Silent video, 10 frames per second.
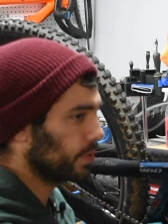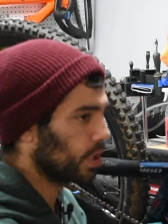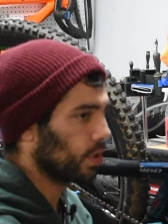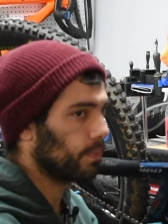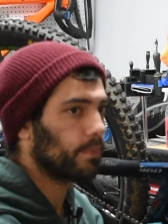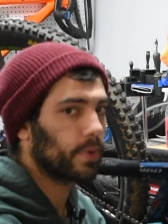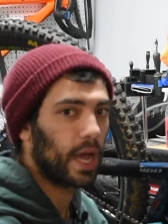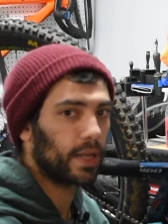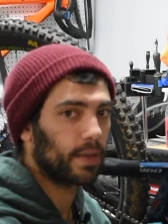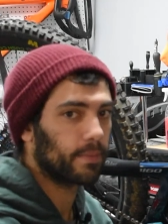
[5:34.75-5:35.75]
you know,
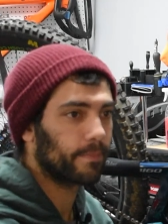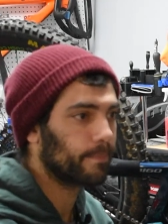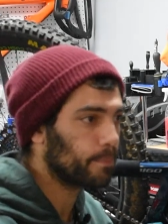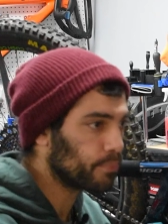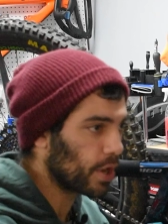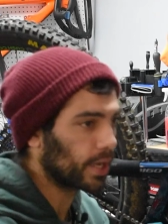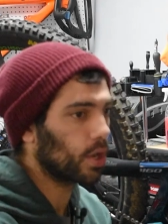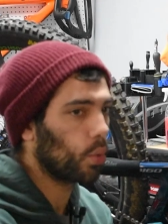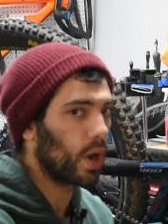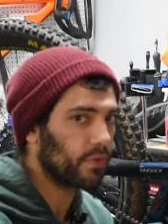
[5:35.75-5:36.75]
kind of
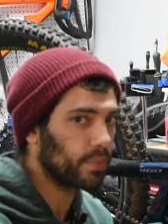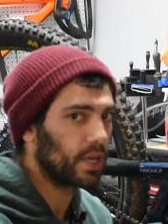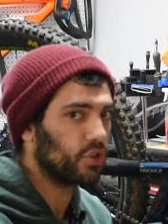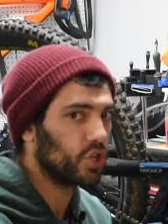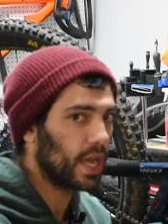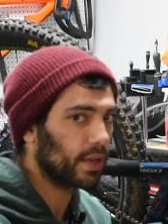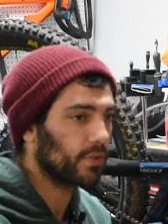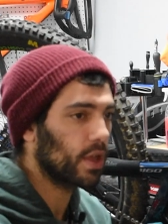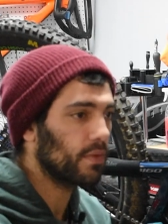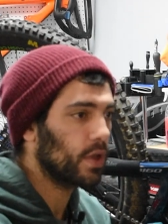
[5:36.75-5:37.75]
breaking away from that GX
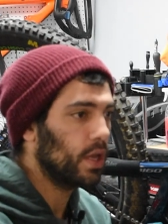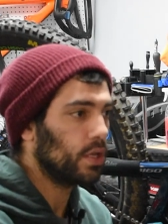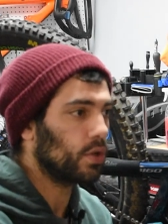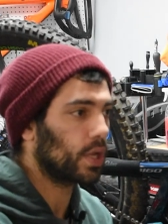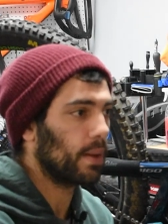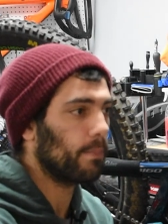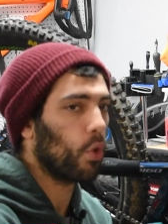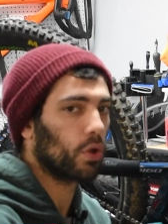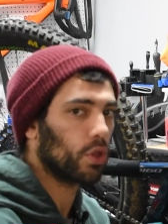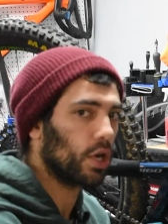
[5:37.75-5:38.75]
stuff, you get
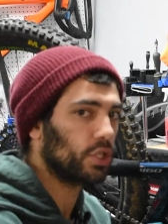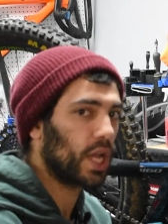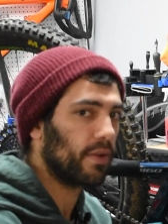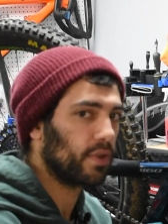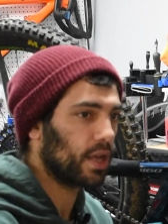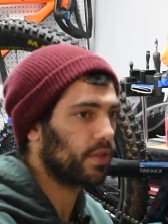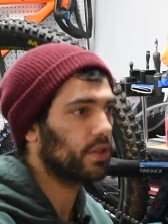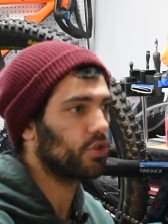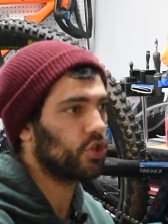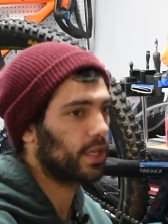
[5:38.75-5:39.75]
more longevity. I
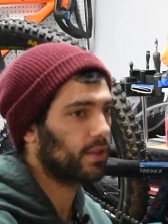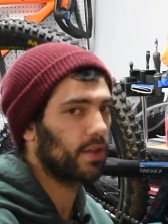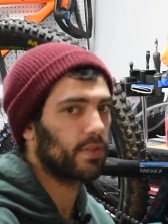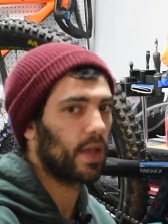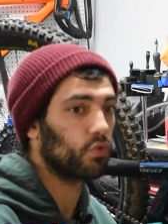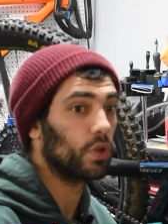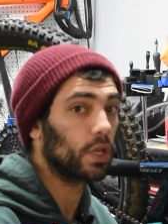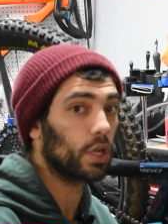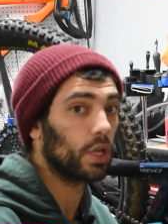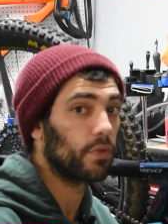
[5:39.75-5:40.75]
think the GX cassette's
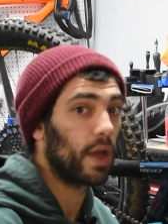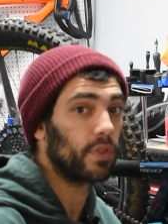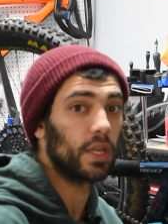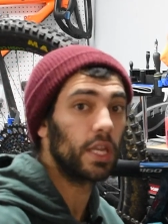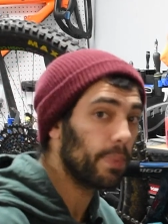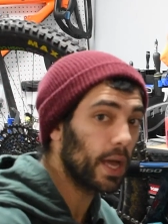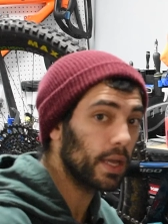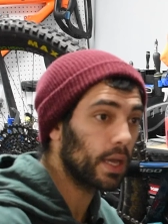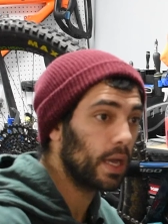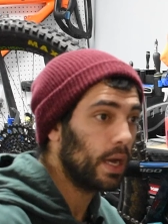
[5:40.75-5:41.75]
really good if you have the
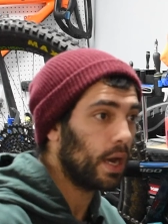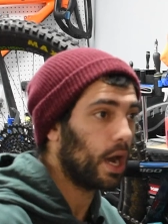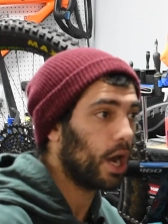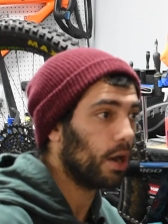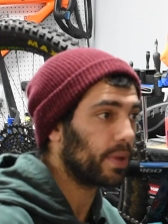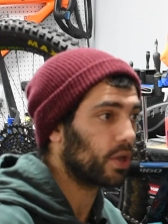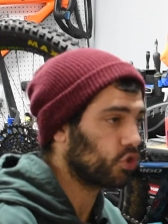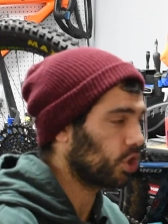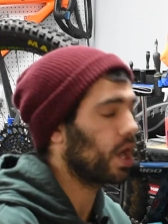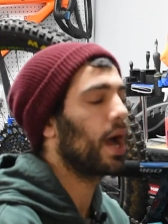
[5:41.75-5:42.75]
e-bike, because
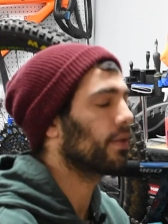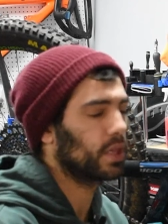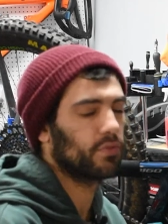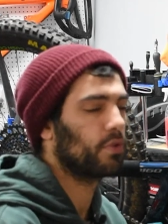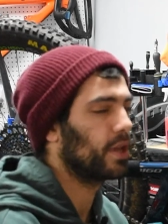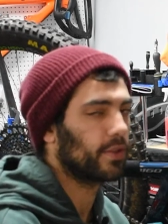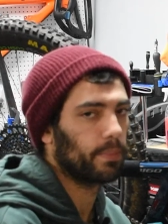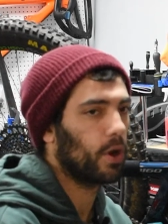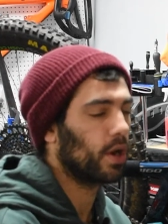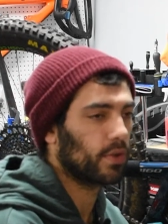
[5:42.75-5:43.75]
you're constantly
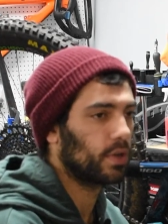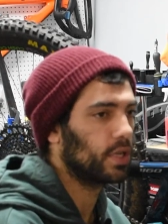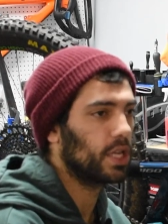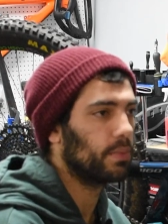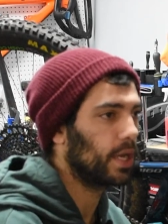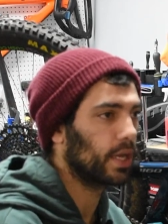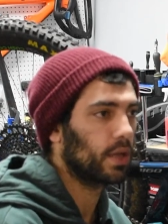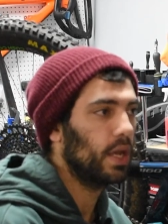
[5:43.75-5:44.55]
replacing parts on an e-bike.